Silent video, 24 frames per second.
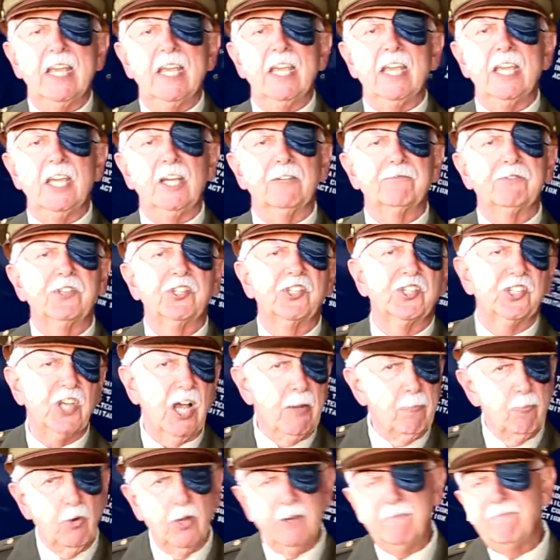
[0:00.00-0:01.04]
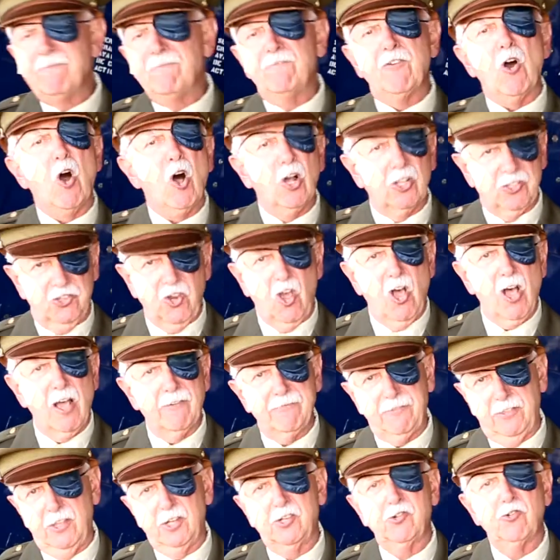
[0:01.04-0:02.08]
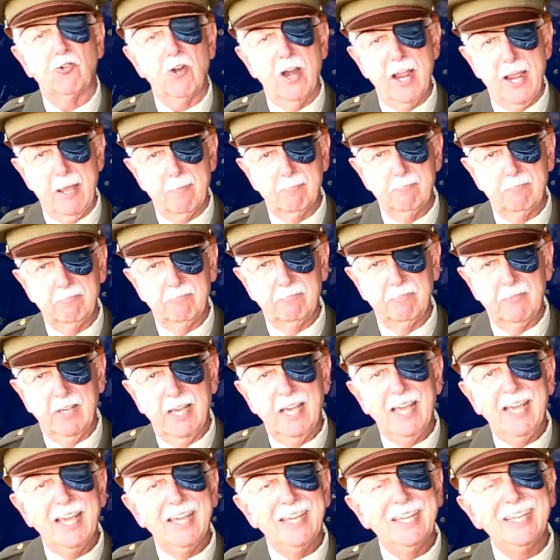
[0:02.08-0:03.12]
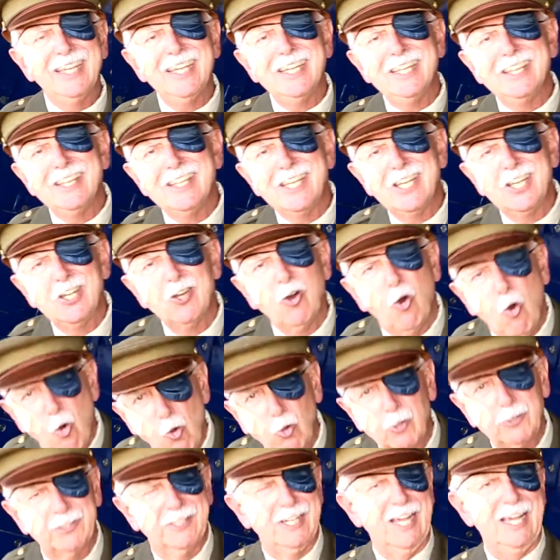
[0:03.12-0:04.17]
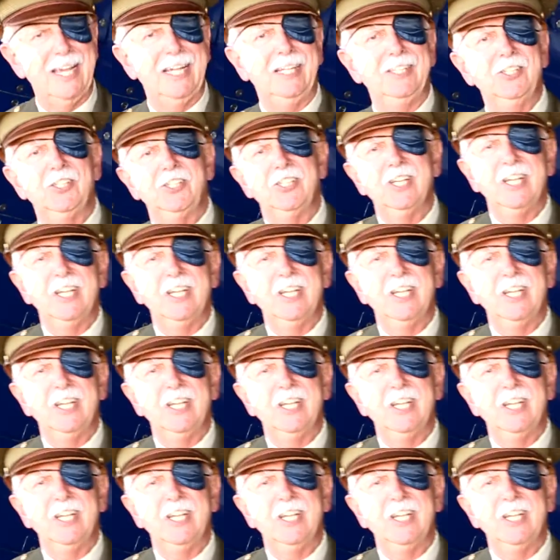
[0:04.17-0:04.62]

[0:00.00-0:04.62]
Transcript: If someone falls off the tram, in the old days,